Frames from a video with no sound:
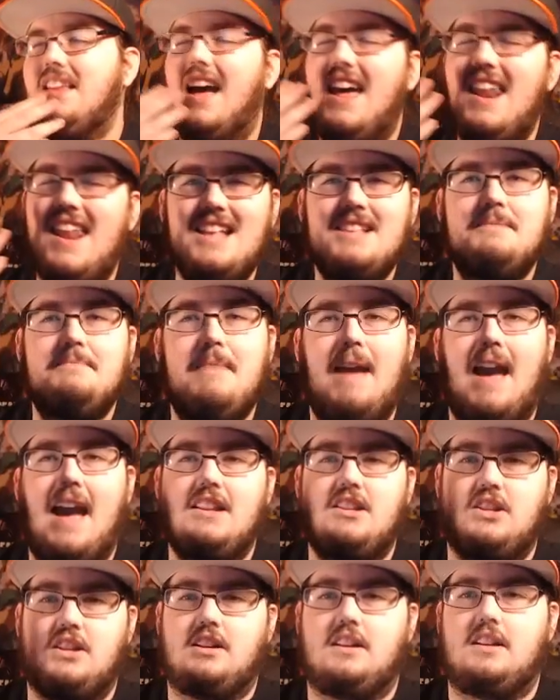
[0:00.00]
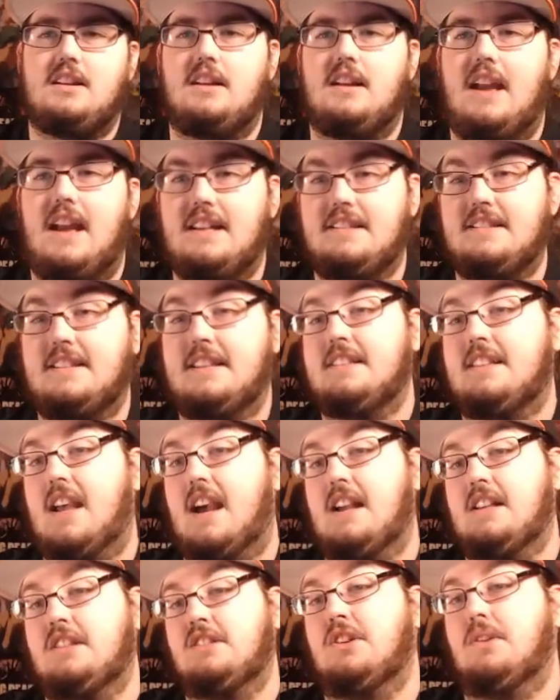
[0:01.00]
not as magic as this
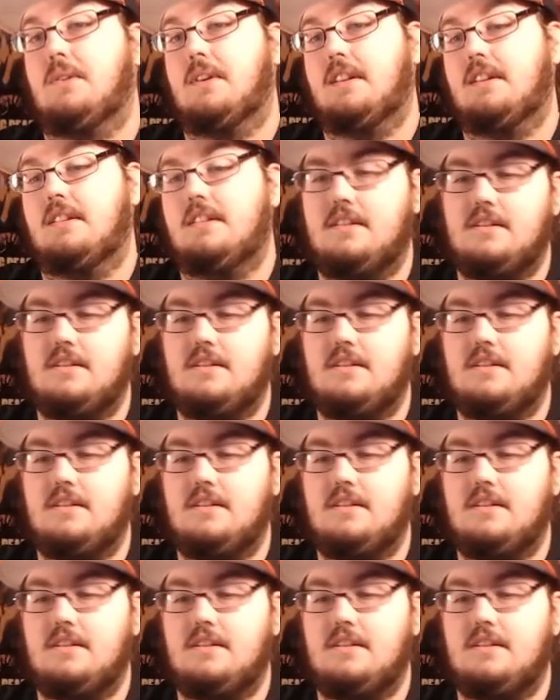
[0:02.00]
guy's doing.